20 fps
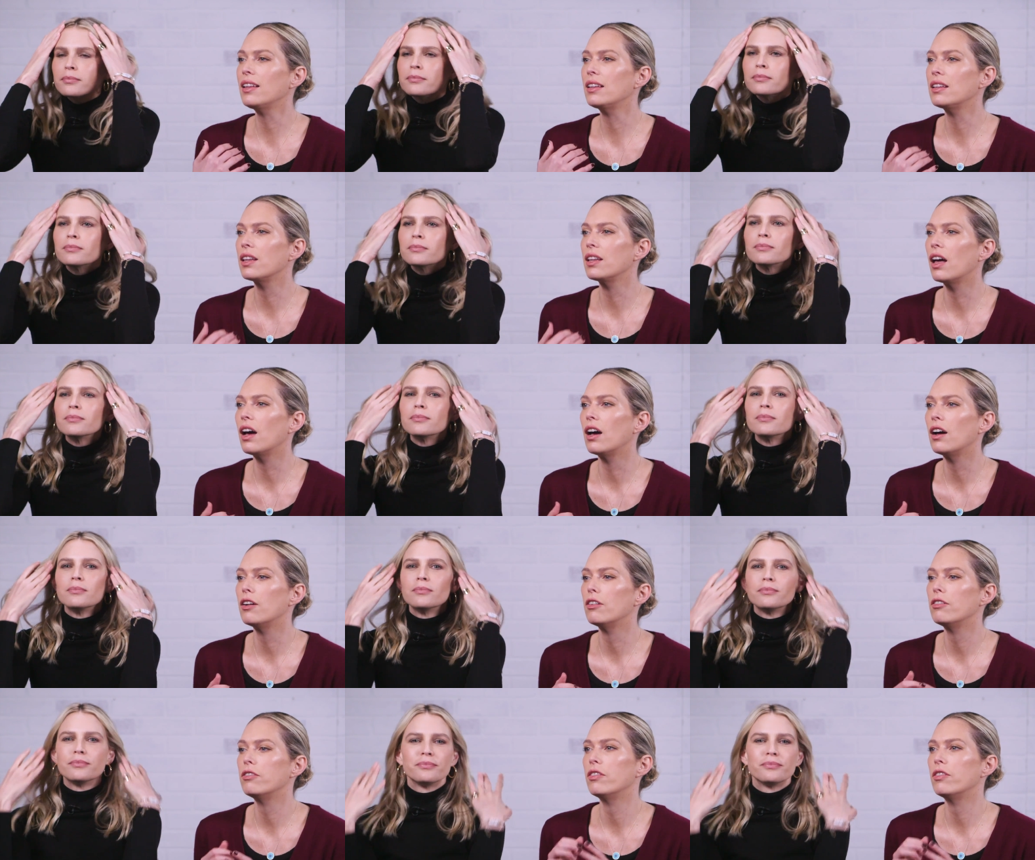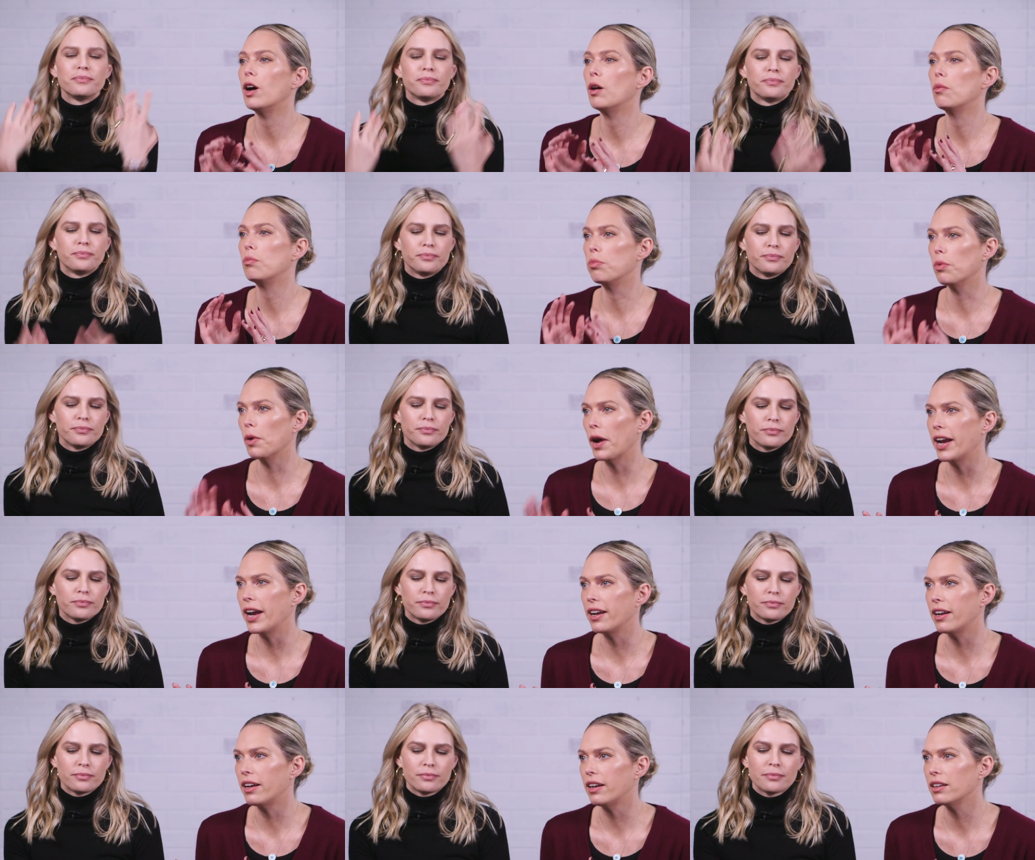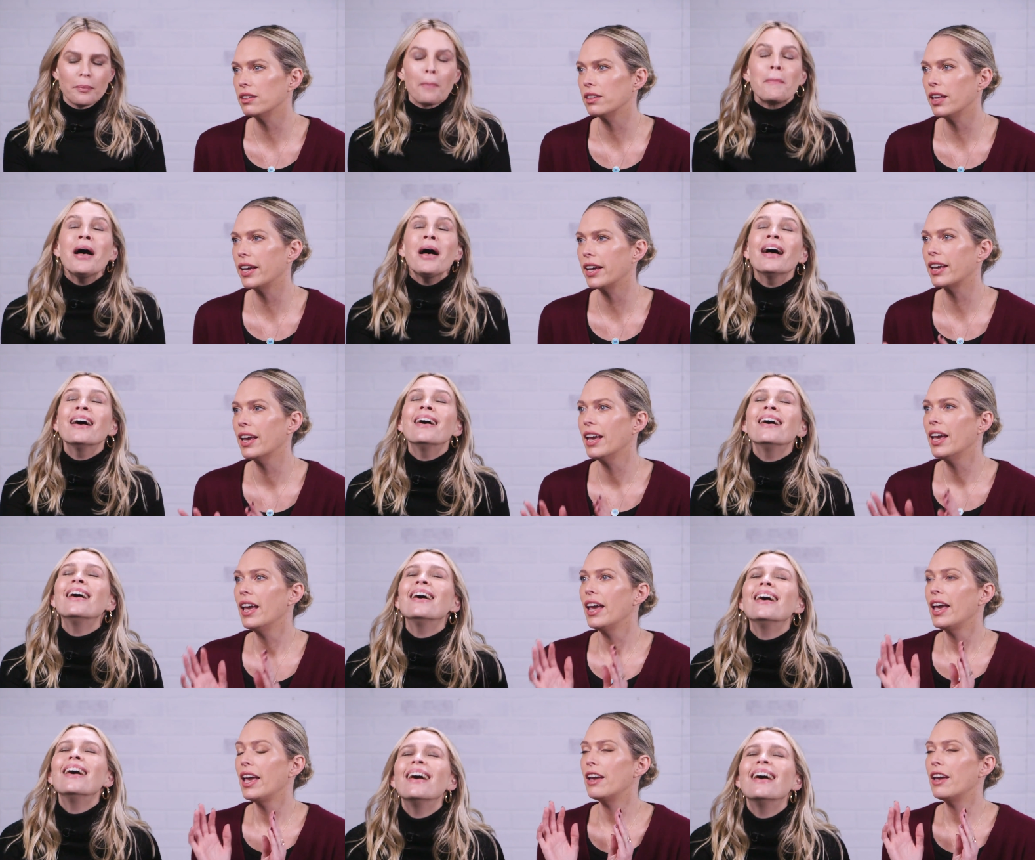Speaker 1: love a break. Like
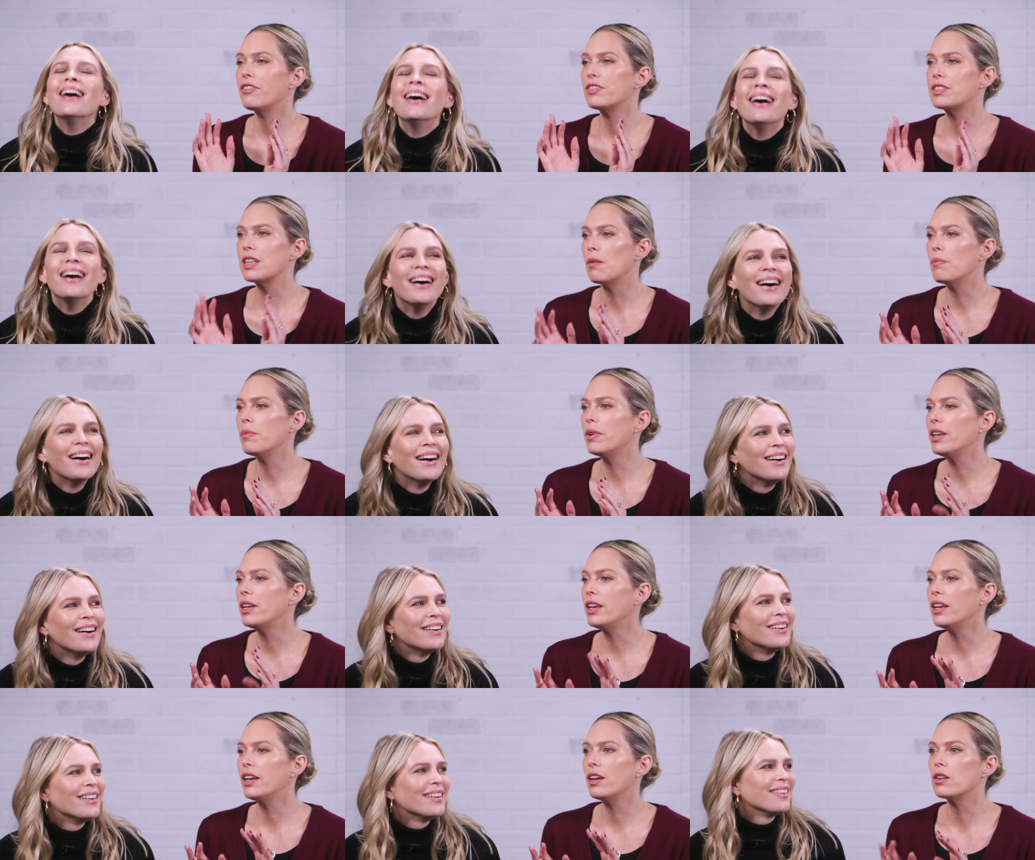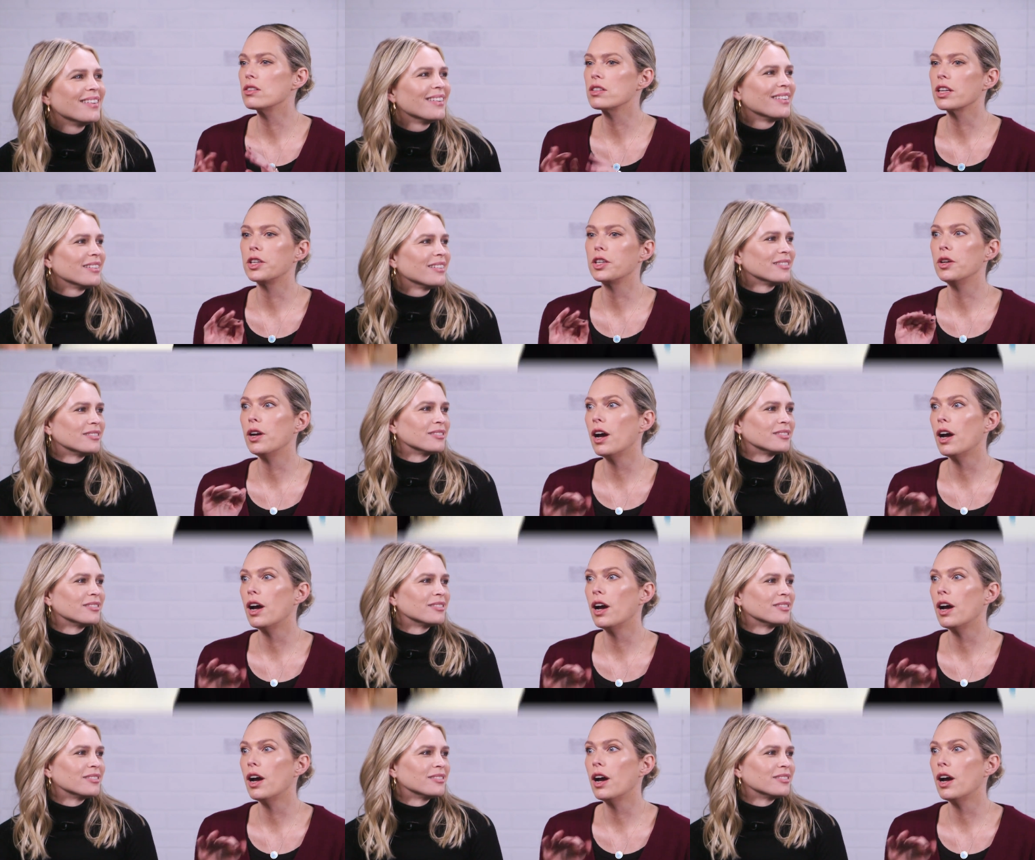if somebody goes like, you